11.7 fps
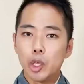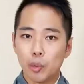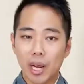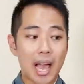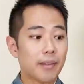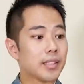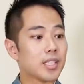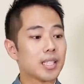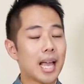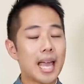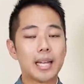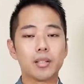You would have the
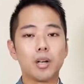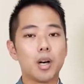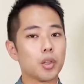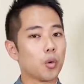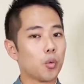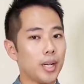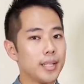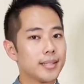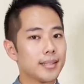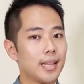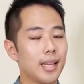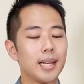handle on the right
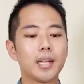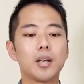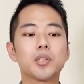side and